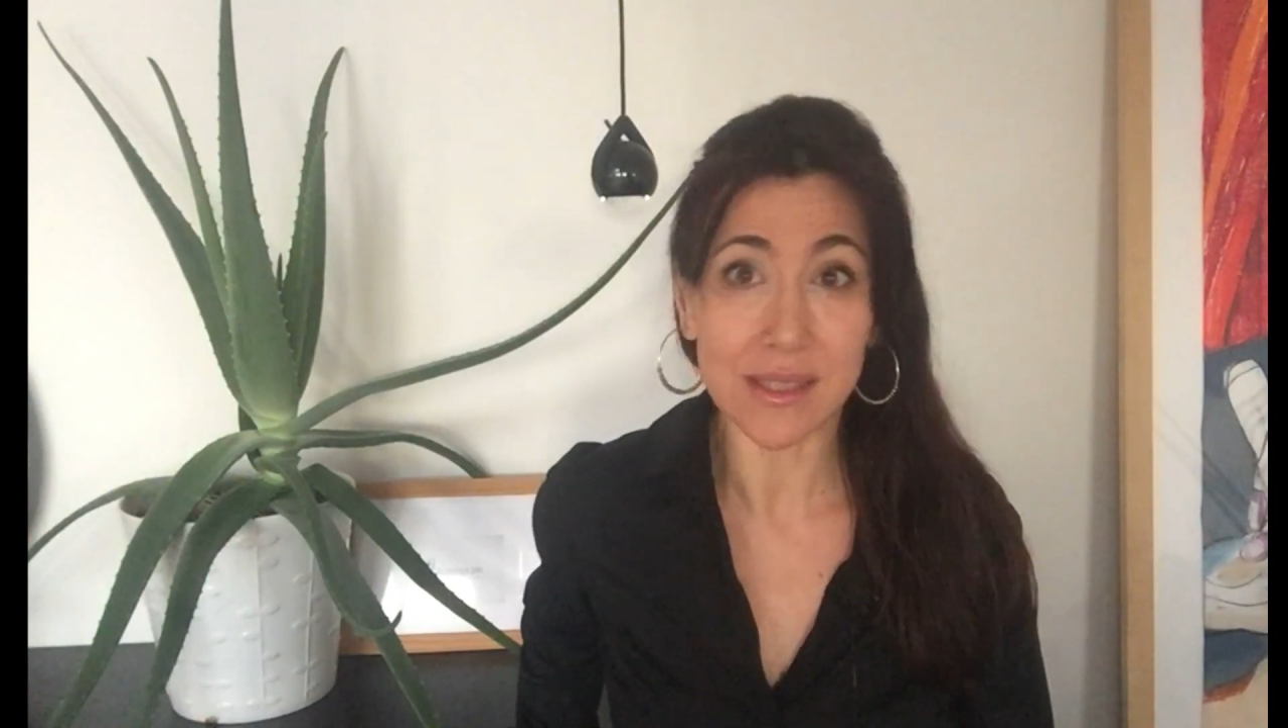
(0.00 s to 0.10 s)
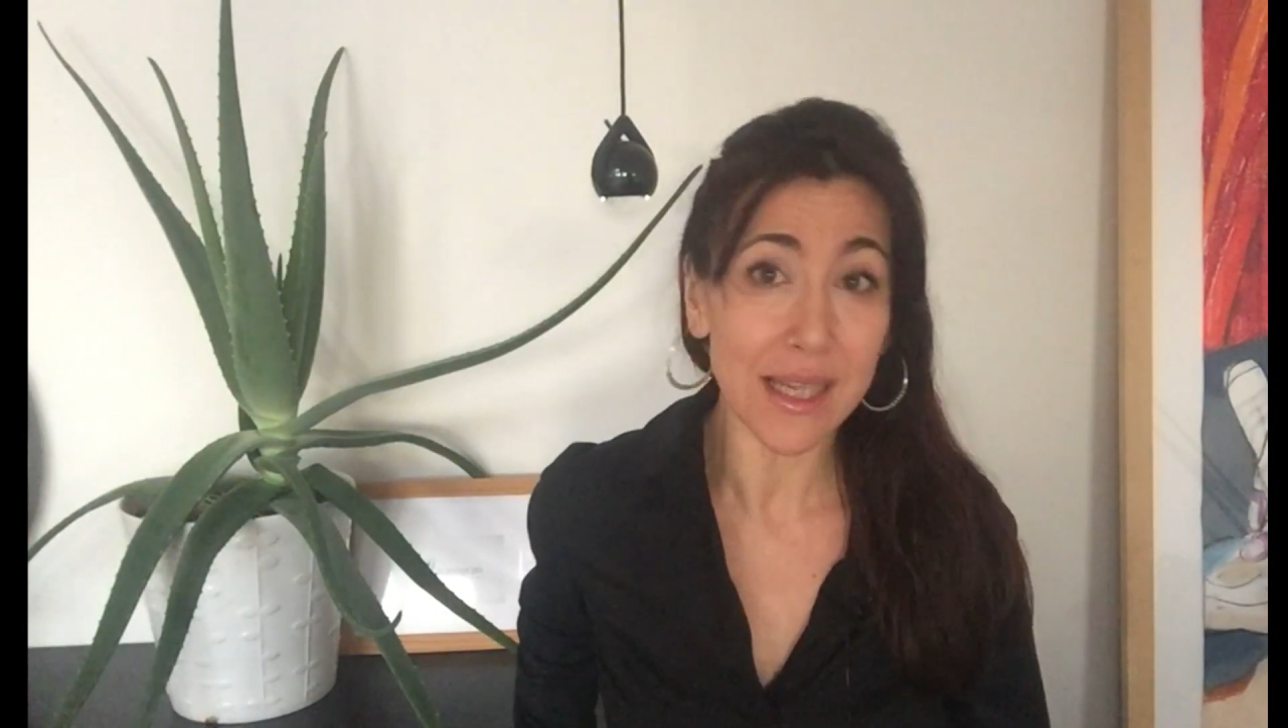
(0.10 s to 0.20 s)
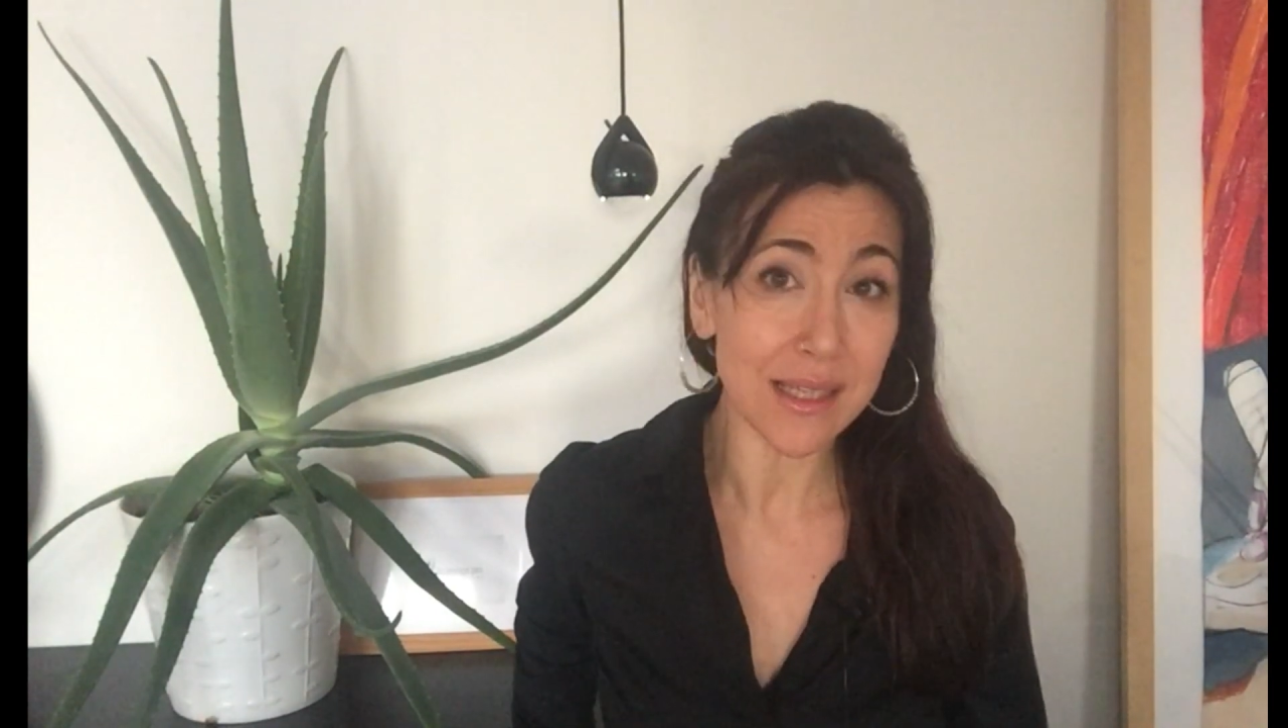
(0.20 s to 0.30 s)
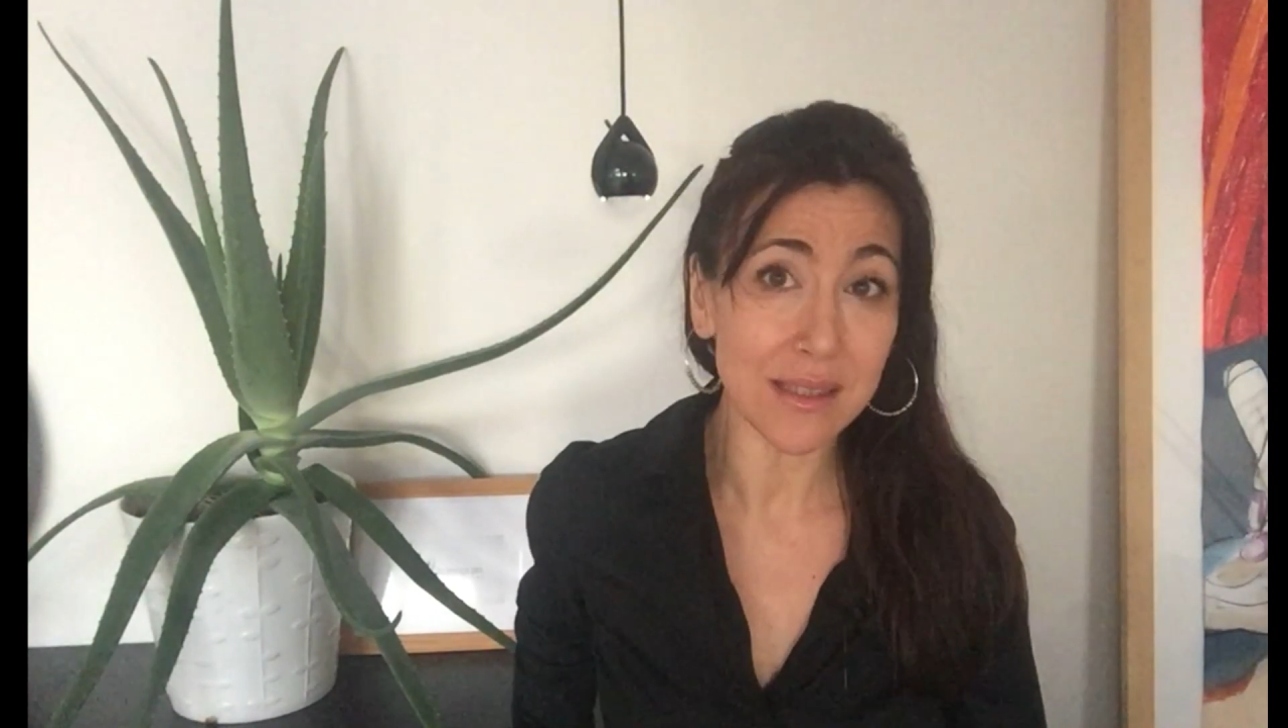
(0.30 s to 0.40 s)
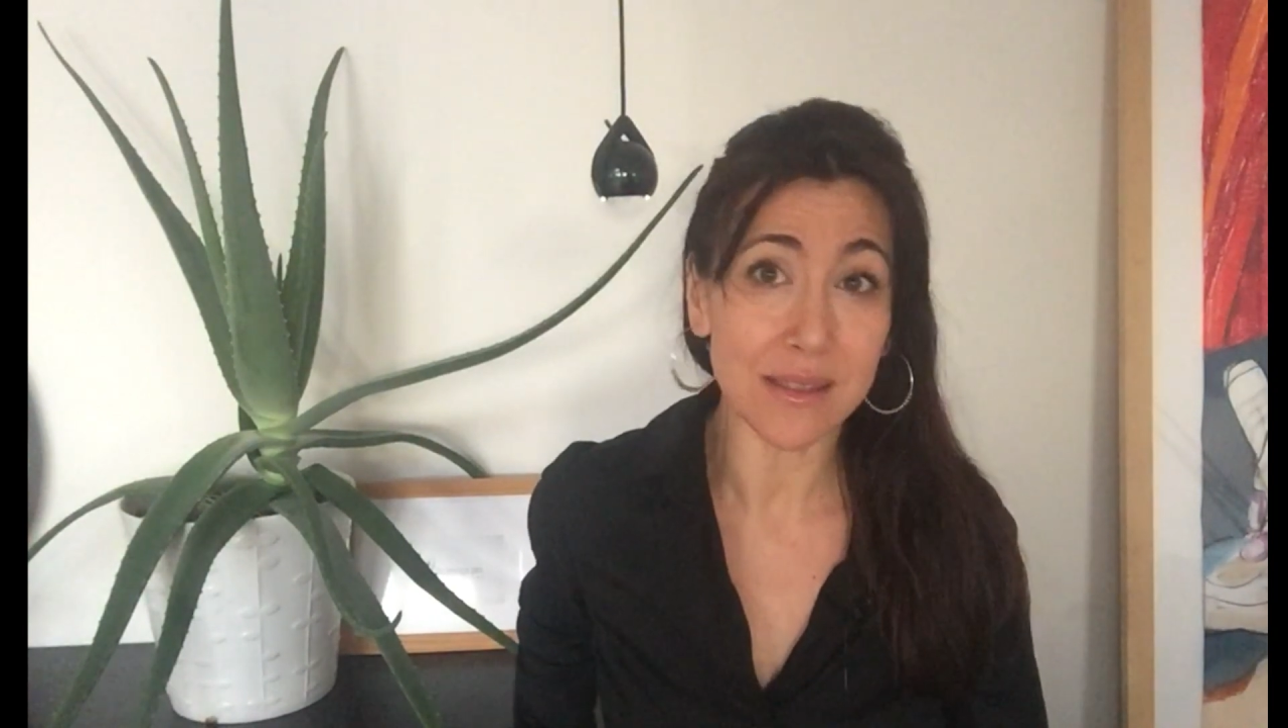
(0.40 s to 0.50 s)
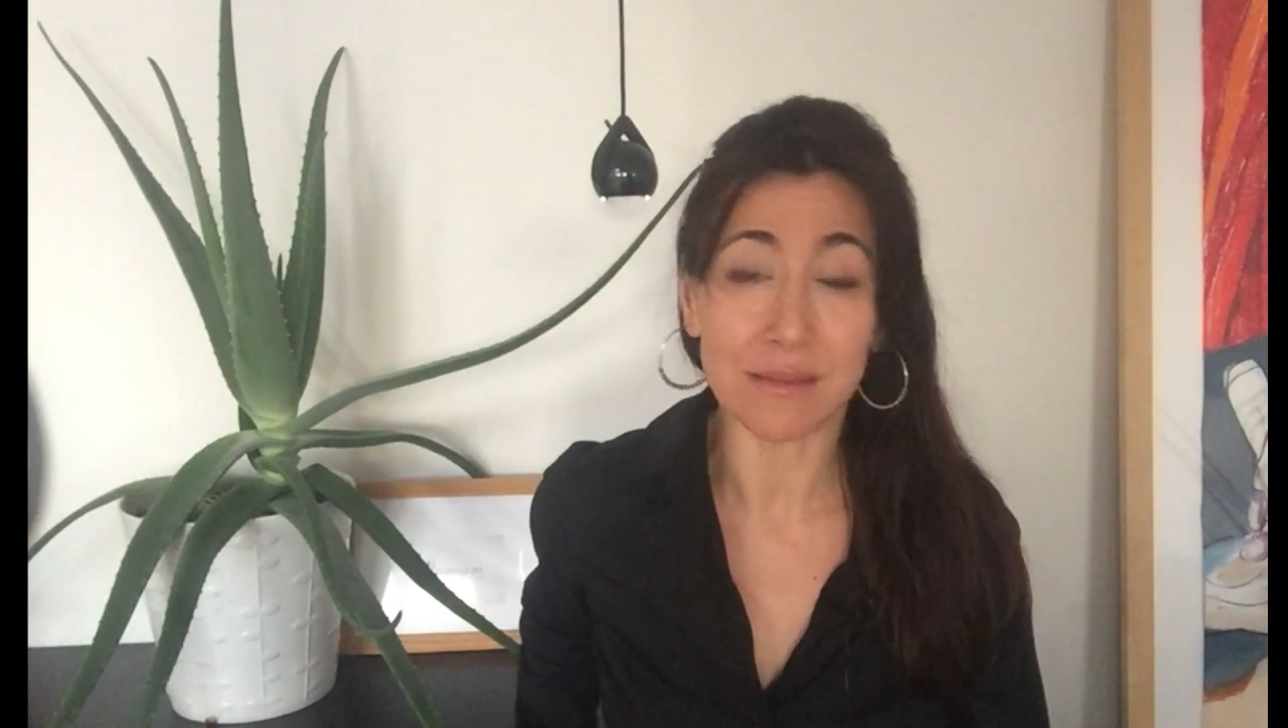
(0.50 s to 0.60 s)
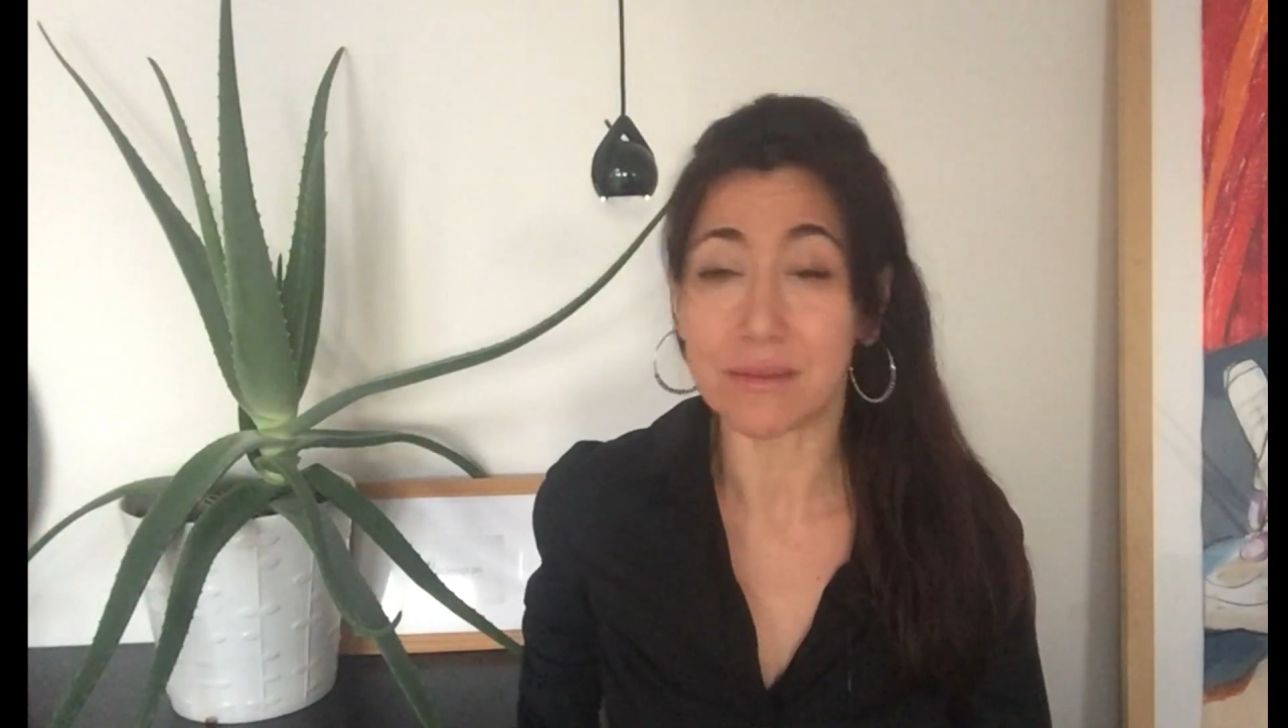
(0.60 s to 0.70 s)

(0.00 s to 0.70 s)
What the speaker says: States,